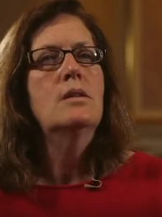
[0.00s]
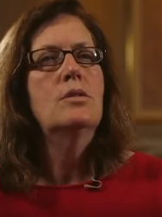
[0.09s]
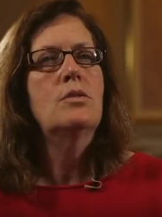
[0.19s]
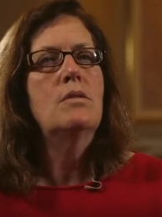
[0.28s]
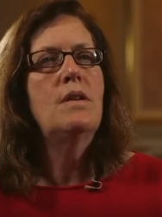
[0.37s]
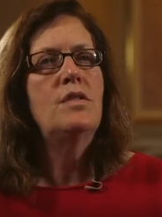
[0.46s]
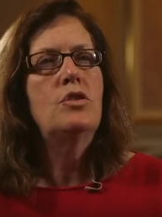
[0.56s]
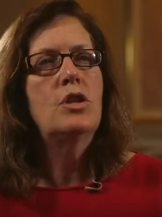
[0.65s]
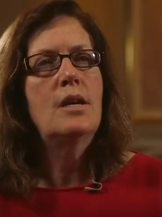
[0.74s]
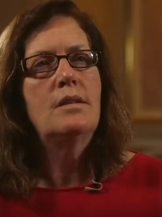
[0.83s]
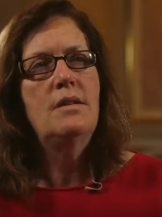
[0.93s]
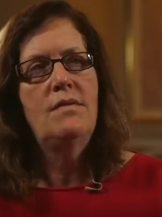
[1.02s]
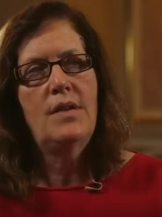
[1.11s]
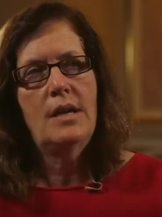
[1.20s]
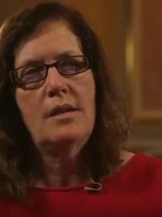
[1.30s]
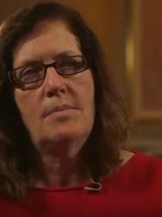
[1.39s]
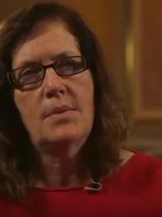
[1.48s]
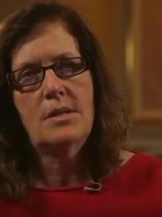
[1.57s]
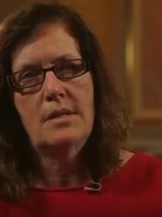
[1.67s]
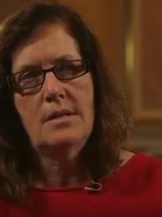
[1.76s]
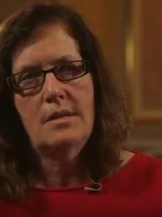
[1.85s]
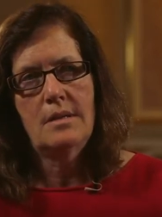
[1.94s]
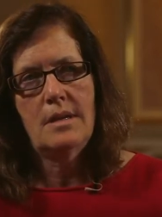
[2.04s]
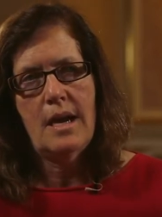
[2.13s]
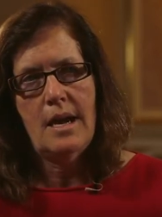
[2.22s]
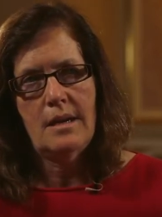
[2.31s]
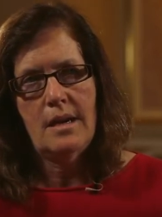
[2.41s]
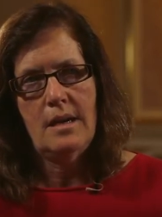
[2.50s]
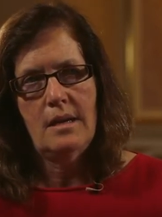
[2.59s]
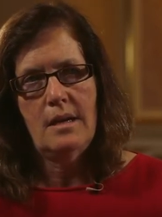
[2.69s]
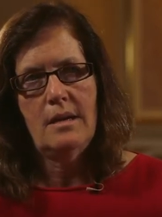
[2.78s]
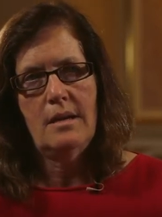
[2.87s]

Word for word: So if a child develops acne